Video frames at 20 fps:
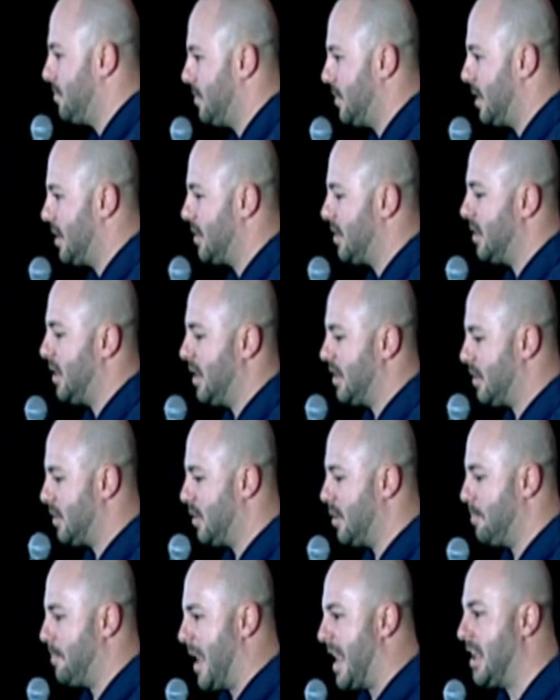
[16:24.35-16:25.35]
it's
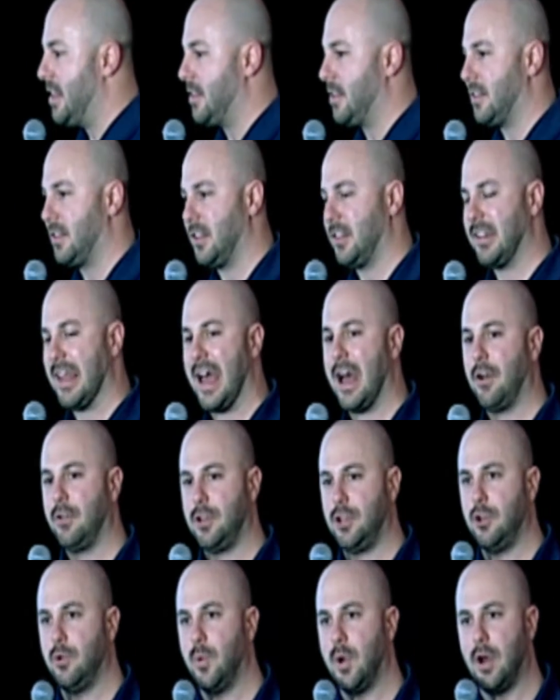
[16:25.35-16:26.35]
the basis, it's how
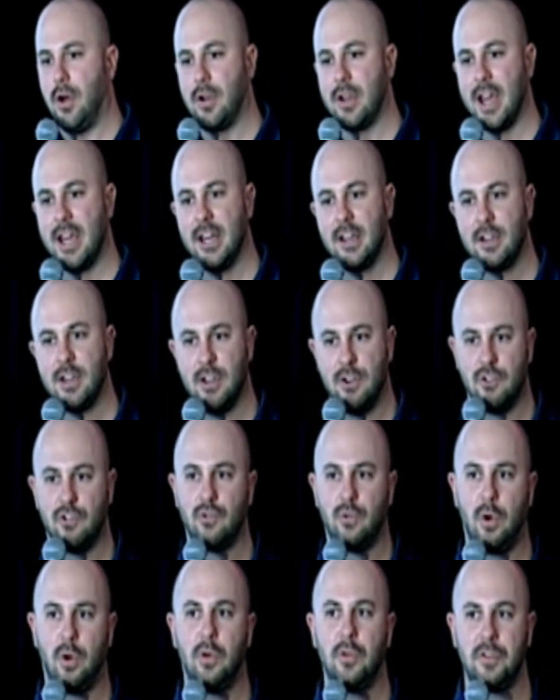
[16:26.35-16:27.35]
UL kind of
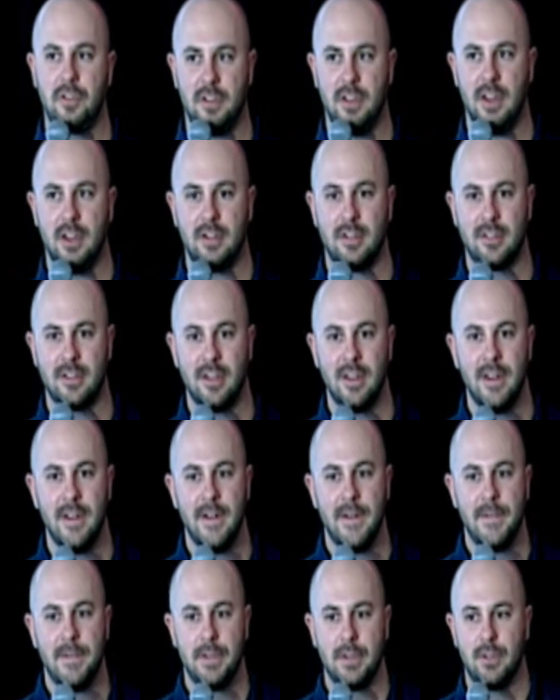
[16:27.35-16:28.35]
controls this.
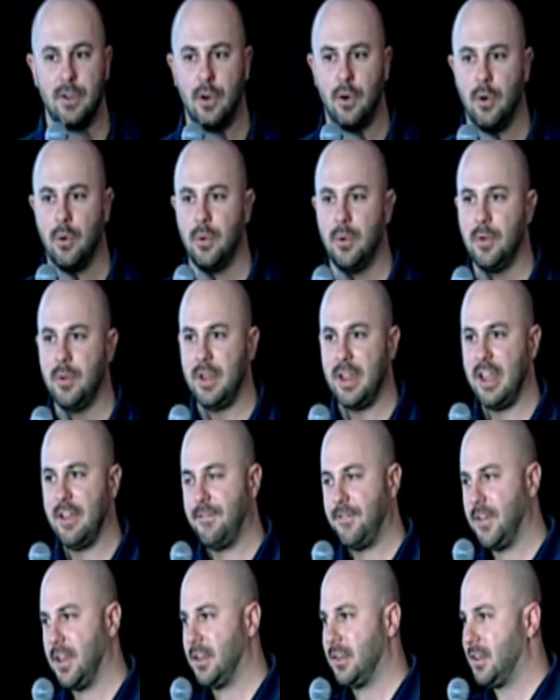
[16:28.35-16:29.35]
So
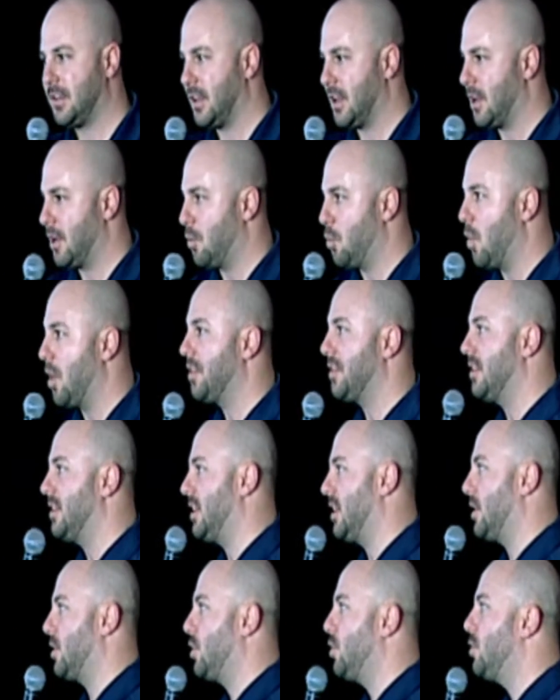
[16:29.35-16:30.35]
if it wasn't
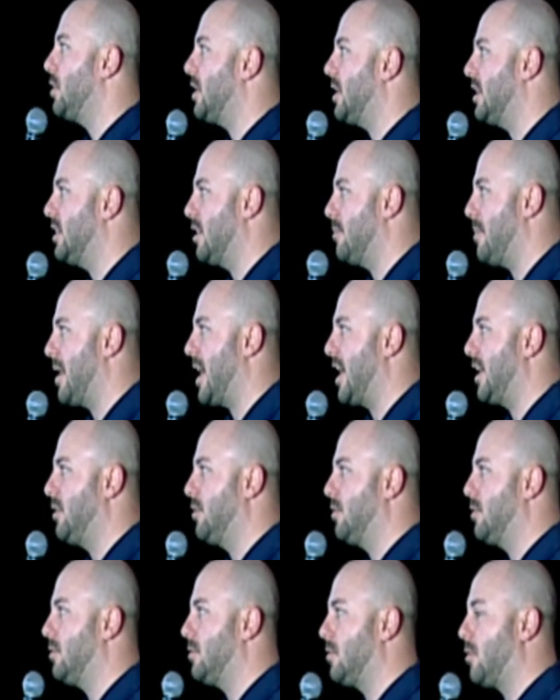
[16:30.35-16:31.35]
included in the
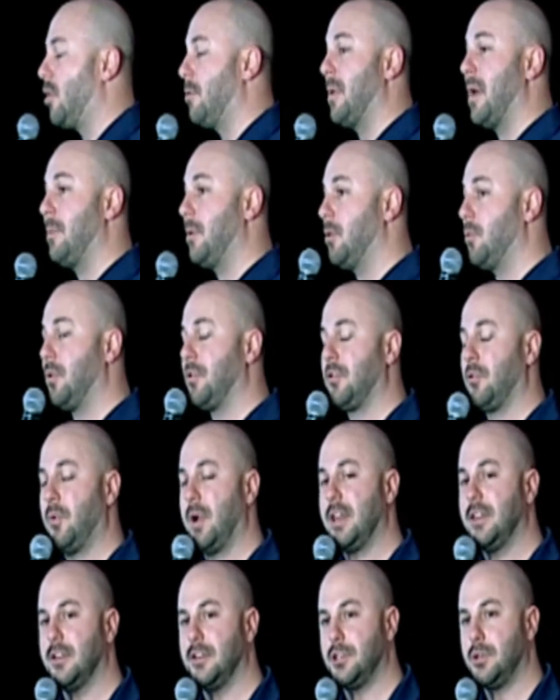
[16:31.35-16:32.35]
manual, or maybe it was a
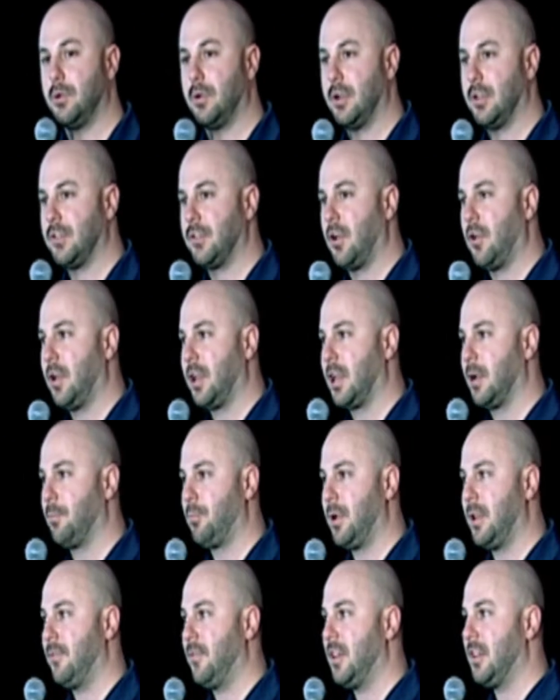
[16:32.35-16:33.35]
way that you were installing it
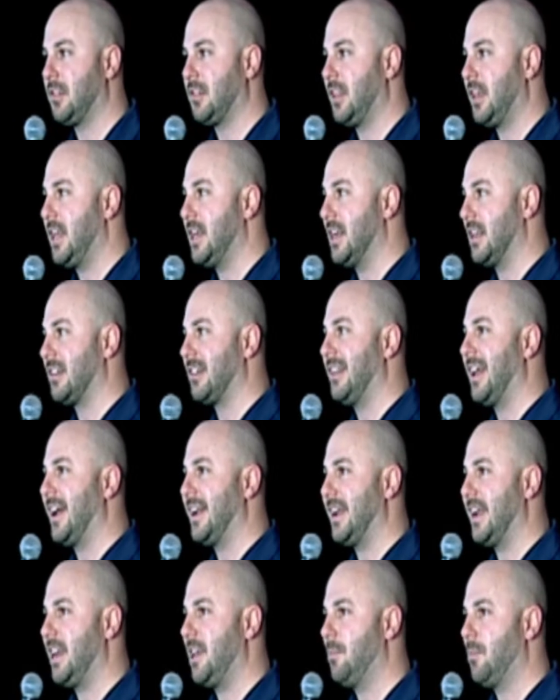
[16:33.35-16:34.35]
previously and it's not
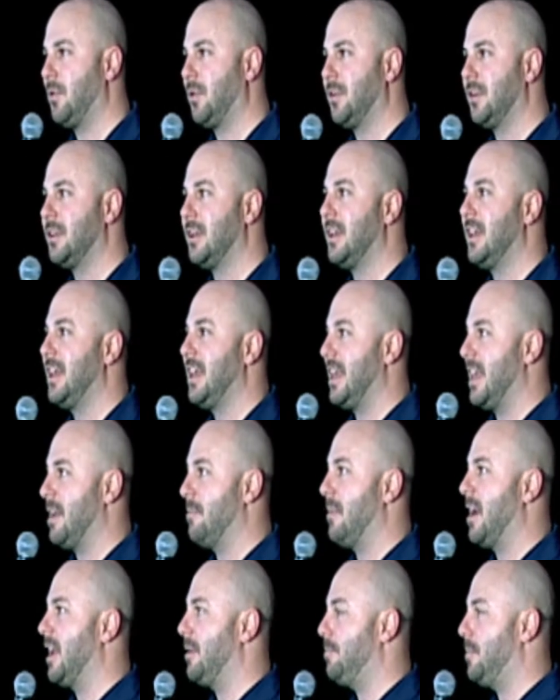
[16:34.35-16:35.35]
anymore, it
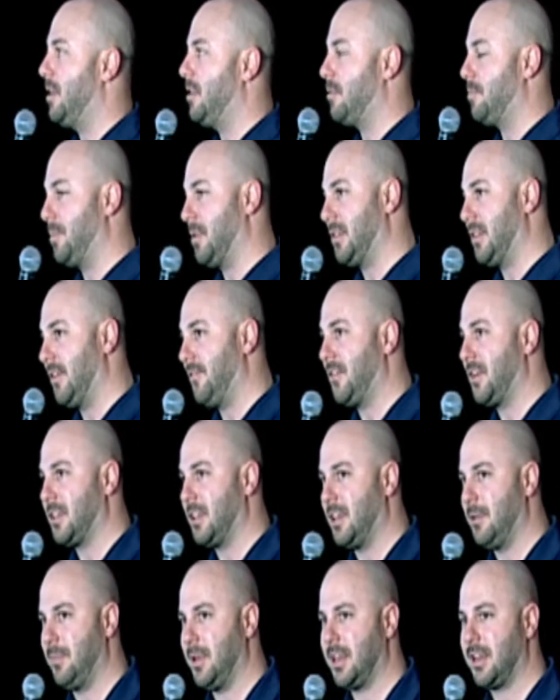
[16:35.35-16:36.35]
might be
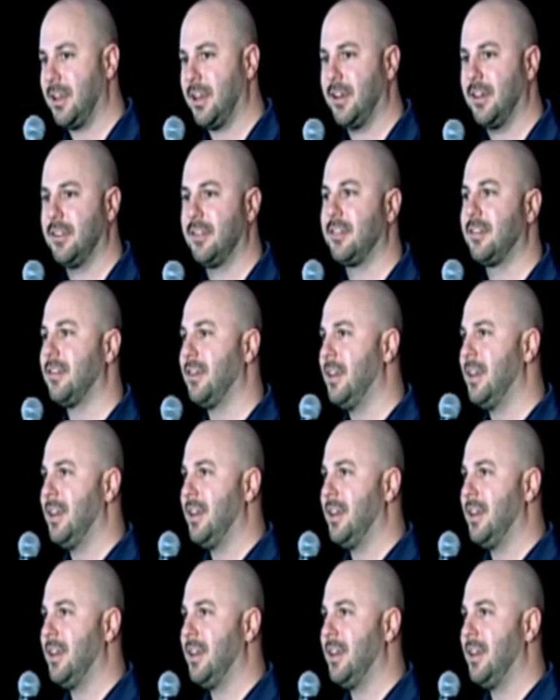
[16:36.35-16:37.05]
specifically because